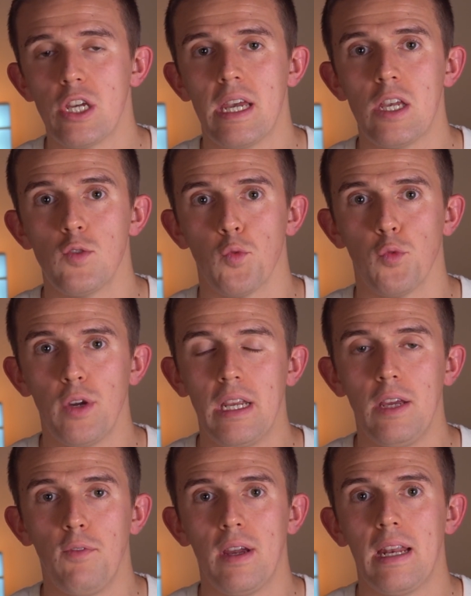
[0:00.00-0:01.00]
is
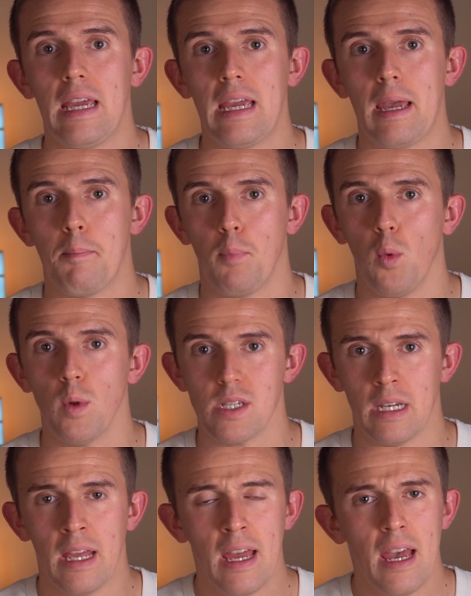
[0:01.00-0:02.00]
really, really important.